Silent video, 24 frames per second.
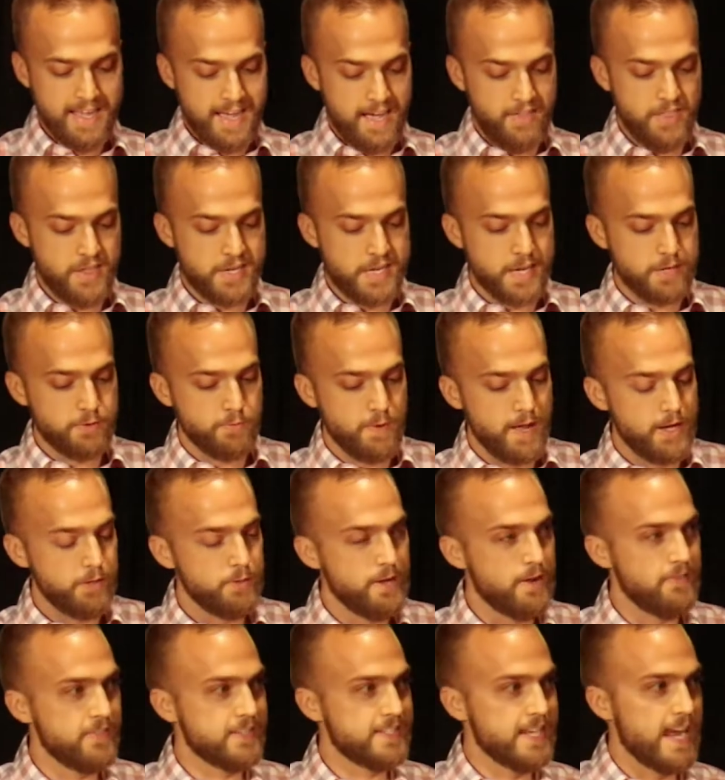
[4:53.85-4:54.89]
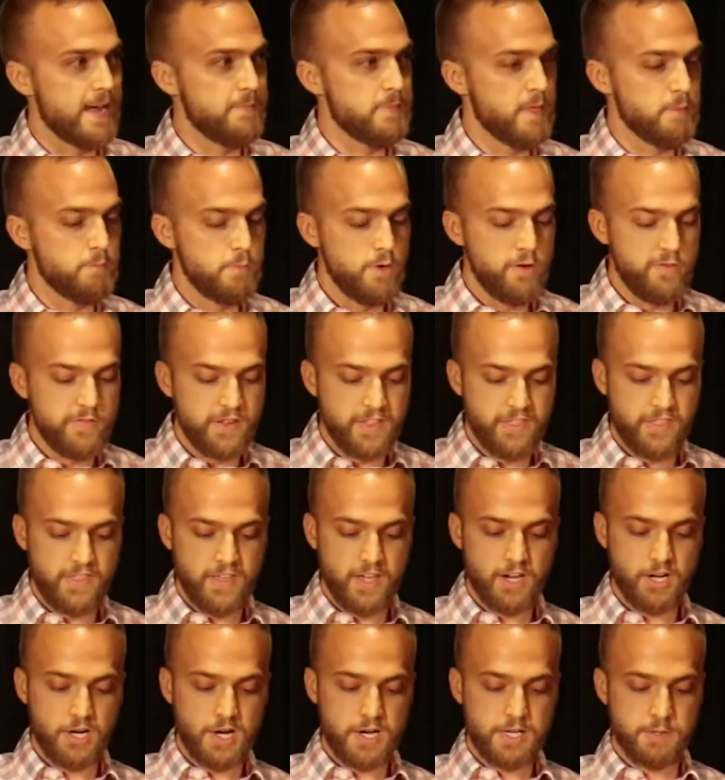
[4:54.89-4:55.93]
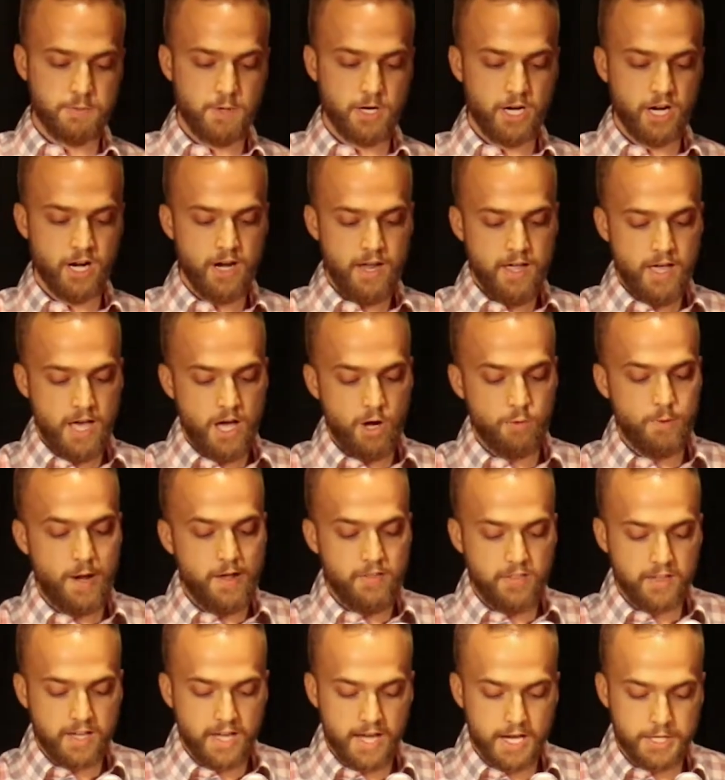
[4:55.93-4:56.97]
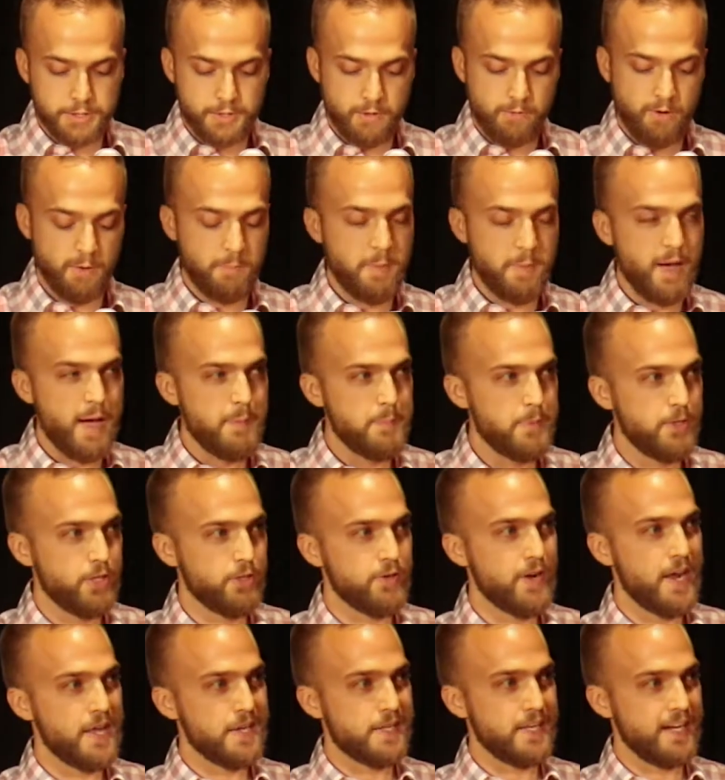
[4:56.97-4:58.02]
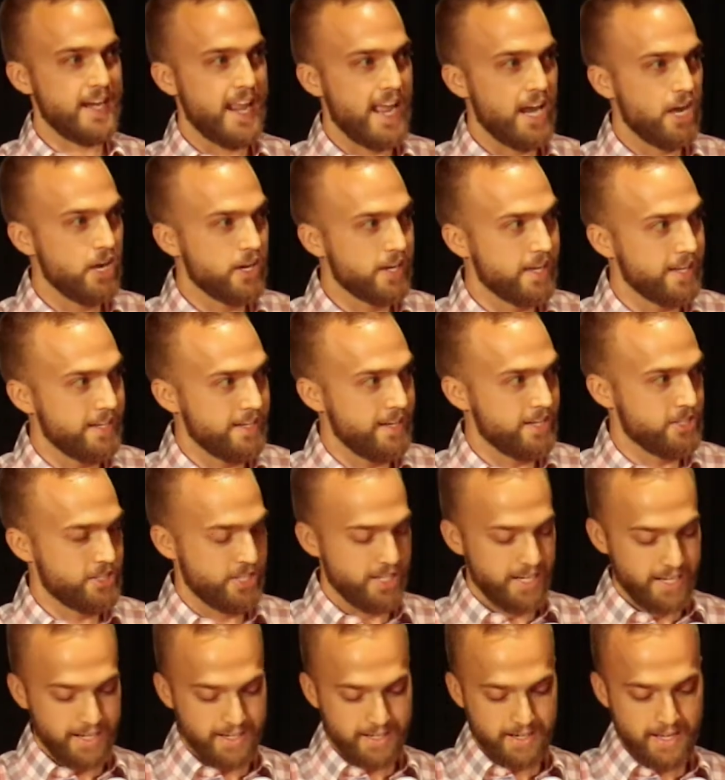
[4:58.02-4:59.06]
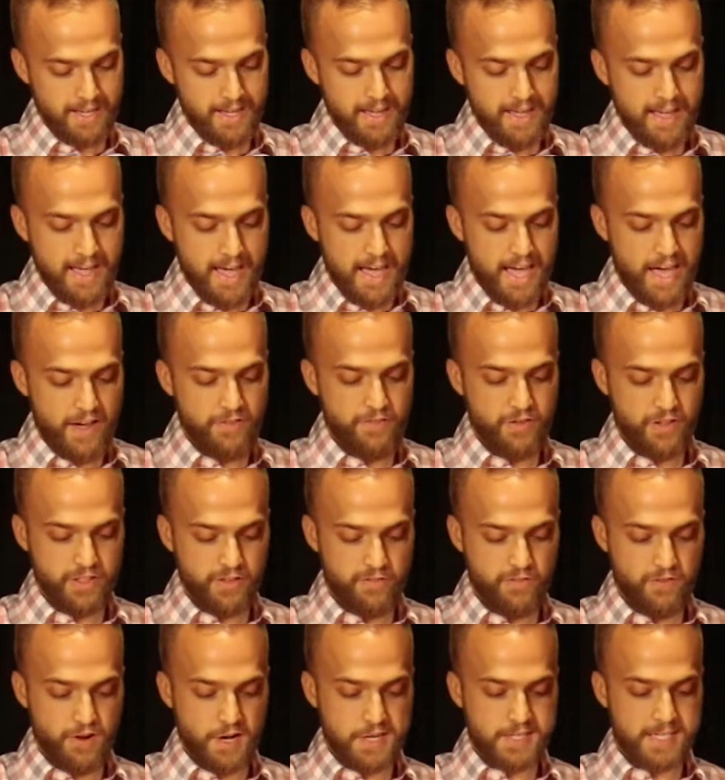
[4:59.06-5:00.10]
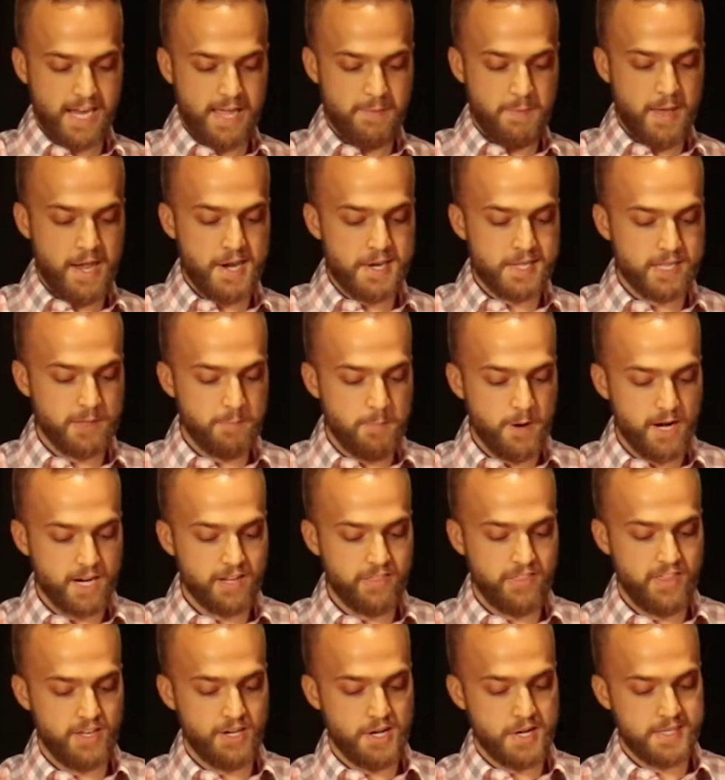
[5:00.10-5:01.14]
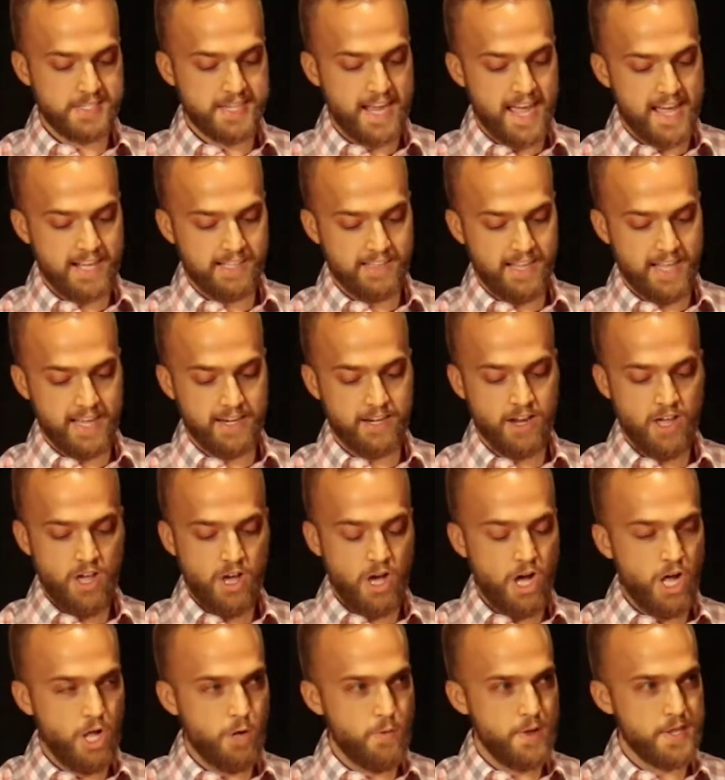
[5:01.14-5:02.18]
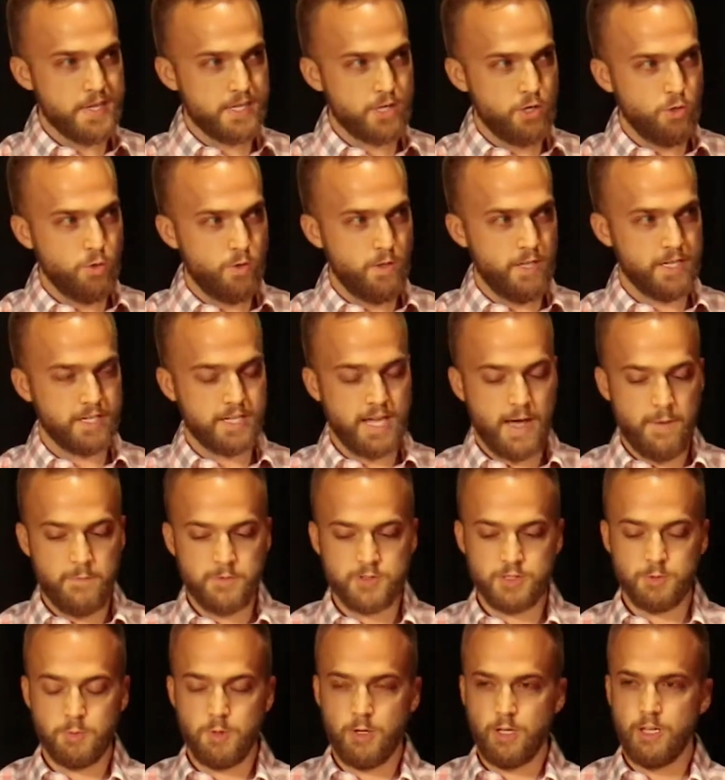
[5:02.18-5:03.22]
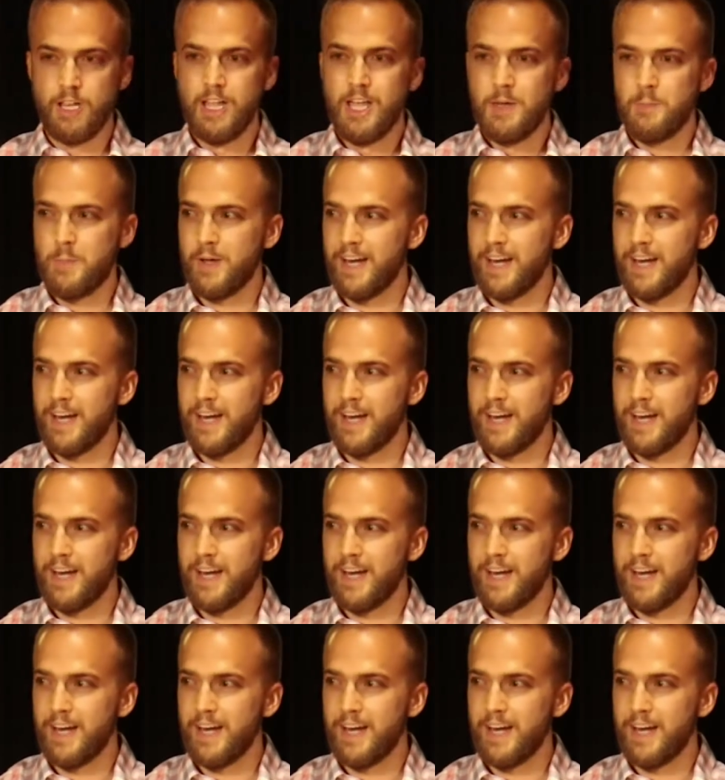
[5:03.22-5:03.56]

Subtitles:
And this is right around the time that movie theaters around the country were popularizing air conditioning for the first time. Hence the Park Theater's tagline, always cool and comfortable.